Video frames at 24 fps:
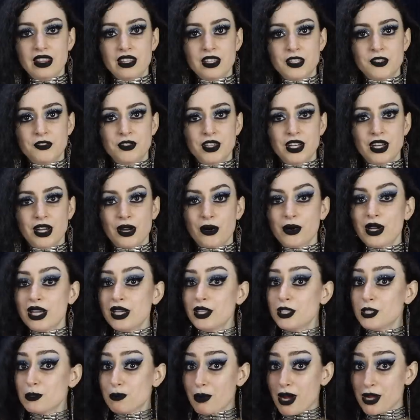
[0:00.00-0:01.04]
This video
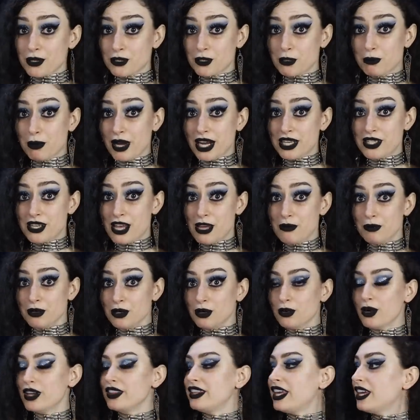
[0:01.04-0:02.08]
is sponsored by
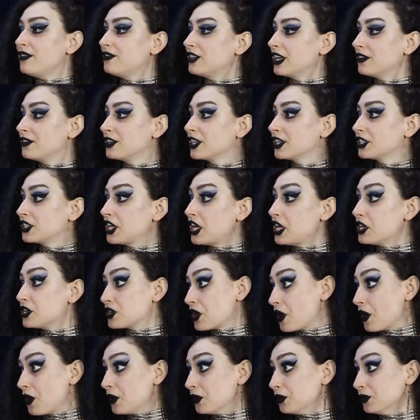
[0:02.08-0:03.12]
Temu, and they have given us a
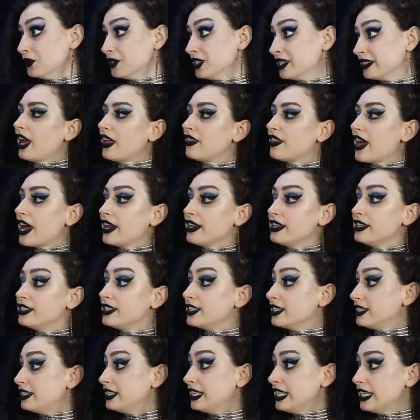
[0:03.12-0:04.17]
code, and that
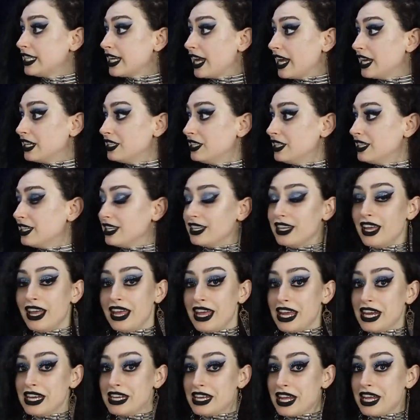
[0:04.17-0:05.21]
is
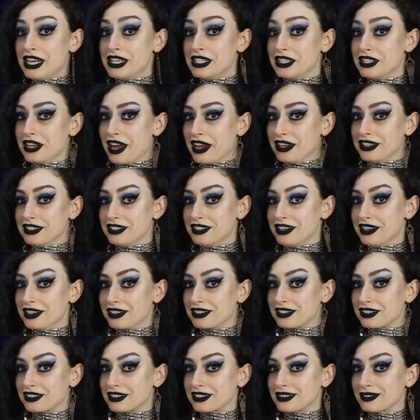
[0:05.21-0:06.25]

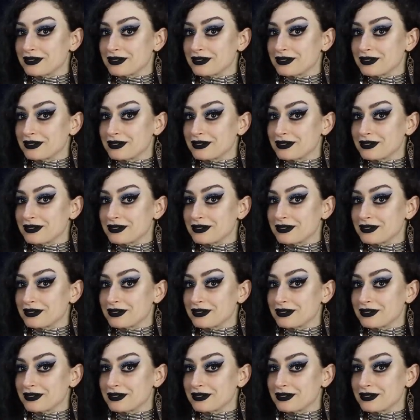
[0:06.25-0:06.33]
DKD8896.